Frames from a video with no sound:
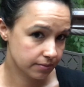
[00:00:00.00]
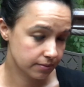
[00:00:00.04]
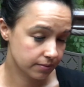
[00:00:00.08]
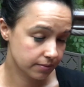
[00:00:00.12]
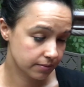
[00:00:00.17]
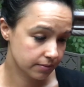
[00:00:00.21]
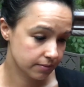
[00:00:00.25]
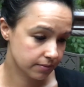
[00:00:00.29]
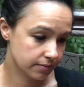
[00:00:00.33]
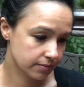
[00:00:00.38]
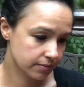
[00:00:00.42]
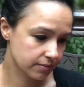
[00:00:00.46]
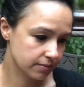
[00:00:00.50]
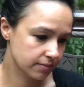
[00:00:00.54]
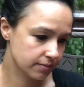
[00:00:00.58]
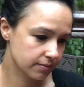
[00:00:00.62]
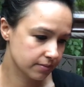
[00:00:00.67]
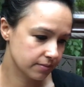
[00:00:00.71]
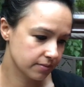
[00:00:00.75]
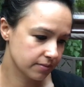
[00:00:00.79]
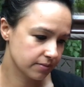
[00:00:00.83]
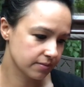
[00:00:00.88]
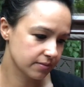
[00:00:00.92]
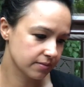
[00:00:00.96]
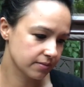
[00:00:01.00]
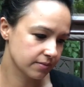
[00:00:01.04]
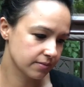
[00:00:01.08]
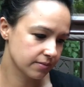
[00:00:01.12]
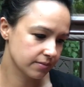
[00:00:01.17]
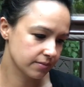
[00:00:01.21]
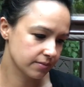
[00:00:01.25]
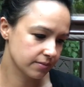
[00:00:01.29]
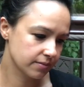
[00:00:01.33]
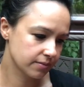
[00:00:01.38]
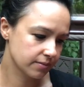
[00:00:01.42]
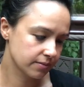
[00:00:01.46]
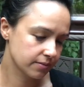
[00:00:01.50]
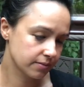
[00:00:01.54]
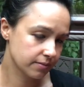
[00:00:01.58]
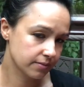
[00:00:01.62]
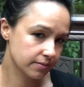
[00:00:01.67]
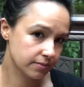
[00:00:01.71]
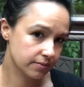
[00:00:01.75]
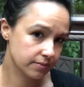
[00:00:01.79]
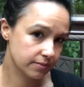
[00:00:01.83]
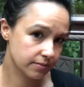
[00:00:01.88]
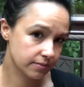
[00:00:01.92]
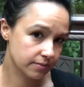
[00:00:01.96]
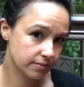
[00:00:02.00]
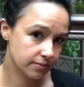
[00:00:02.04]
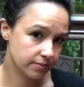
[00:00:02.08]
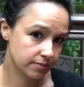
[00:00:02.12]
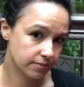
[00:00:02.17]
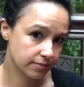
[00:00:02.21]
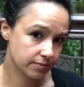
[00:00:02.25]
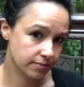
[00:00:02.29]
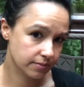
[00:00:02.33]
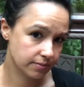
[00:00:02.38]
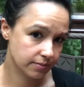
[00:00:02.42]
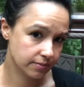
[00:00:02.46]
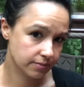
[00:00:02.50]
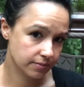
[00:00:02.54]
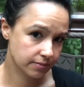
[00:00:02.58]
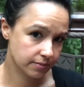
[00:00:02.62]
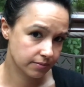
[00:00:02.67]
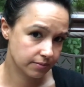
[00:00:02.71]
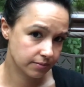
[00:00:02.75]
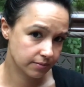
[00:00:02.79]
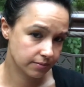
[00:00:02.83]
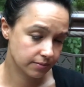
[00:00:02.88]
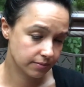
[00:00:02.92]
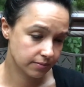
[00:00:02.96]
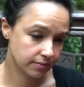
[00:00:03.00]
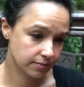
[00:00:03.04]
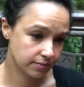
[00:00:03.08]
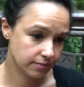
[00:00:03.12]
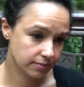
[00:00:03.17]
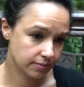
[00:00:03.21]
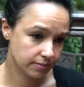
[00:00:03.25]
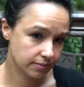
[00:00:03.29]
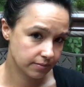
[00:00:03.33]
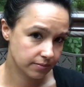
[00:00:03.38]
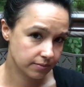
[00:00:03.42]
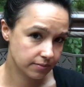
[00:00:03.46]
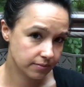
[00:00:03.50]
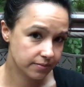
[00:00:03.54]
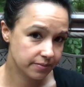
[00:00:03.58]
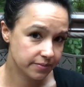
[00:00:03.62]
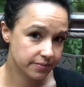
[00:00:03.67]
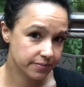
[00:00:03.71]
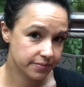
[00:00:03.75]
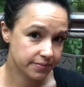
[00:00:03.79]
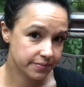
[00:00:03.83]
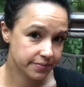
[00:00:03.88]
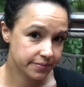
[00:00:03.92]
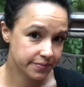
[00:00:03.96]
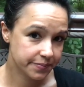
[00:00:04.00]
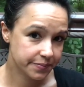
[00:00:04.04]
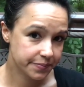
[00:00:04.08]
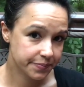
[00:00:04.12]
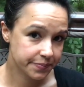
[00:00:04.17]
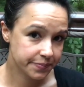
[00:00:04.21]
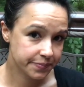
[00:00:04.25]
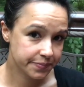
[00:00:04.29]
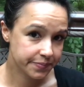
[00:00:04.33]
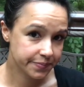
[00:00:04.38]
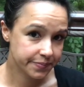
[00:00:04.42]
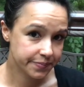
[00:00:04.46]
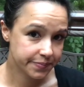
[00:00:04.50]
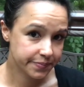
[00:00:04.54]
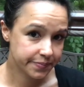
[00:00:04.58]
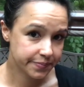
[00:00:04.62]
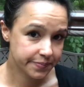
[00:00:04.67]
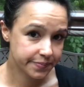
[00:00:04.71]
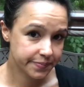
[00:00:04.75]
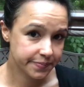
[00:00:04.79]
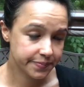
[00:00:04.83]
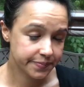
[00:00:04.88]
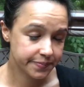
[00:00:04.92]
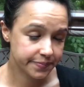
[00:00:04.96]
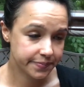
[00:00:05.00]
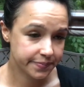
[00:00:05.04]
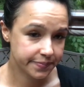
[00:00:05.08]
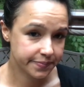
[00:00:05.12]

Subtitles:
(not speaking)